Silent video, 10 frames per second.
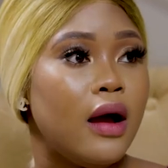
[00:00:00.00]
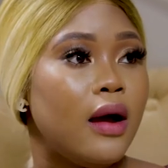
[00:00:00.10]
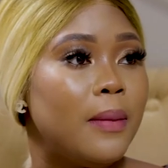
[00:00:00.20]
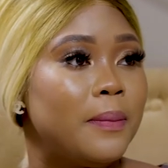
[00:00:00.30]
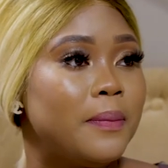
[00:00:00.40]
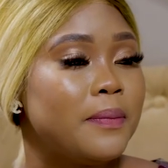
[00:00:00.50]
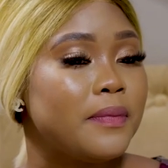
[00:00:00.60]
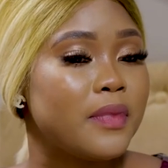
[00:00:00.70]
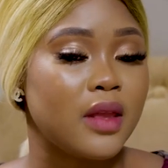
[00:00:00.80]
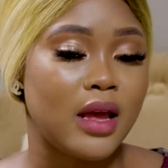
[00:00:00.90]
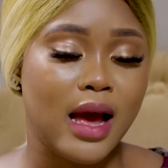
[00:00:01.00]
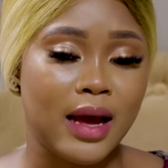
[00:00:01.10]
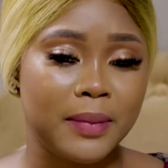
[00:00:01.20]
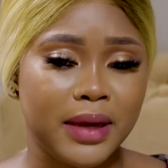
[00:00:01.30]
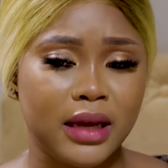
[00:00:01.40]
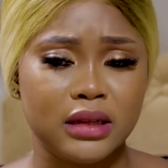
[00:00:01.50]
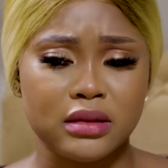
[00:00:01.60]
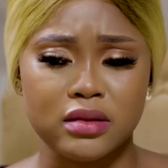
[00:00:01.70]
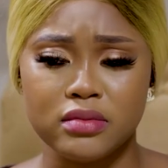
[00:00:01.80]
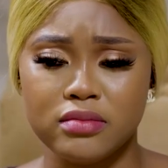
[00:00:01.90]
I
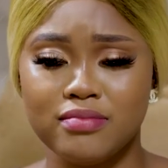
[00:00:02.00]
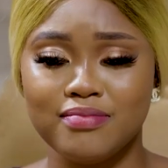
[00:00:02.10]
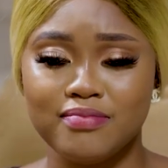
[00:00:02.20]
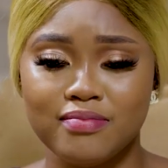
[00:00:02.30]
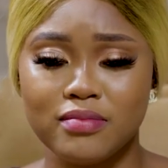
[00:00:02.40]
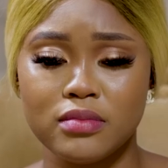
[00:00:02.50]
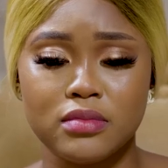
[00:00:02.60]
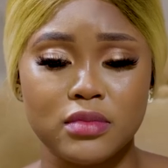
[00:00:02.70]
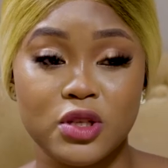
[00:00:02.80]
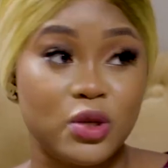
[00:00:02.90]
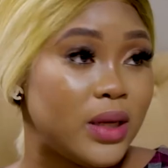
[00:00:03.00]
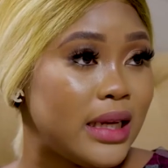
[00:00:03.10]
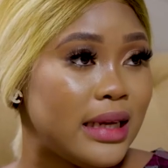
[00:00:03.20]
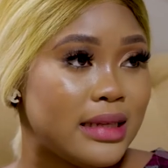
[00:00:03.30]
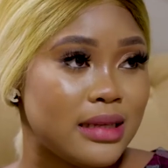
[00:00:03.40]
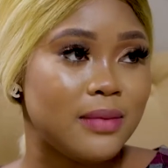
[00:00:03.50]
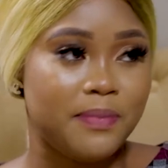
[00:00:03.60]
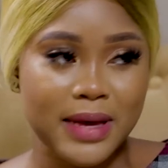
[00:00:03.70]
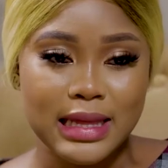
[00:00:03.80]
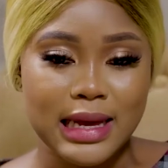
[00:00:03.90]
mean, Tony is in a
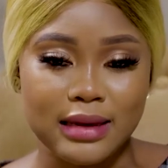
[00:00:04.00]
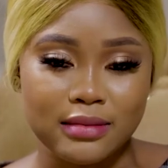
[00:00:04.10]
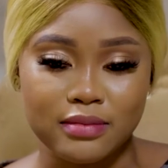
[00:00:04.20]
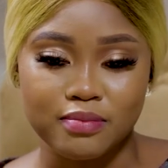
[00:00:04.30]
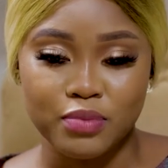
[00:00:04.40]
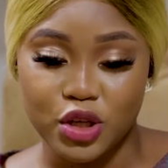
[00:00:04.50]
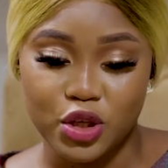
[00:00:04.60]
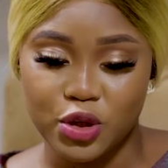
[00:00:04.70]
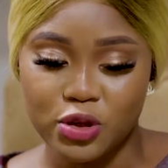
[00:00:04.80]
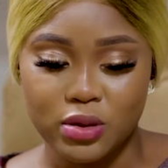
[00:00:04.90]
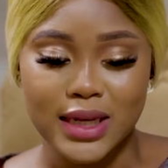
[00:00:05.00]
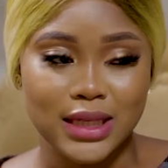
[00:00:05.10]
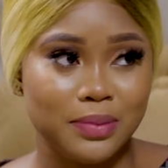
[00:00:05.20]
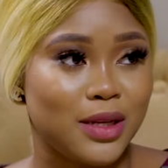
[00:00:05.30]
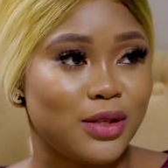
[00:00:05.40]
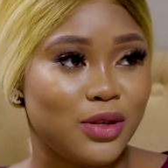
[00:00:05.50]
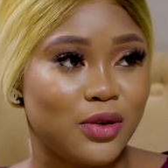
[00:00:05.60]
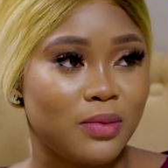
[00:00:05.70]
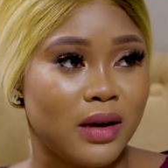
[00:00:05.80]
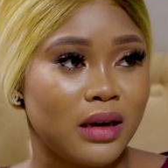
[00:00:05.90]
better position to explain to
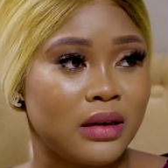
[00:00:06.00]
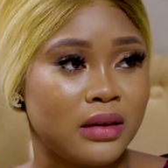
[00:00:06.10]
you, Ma.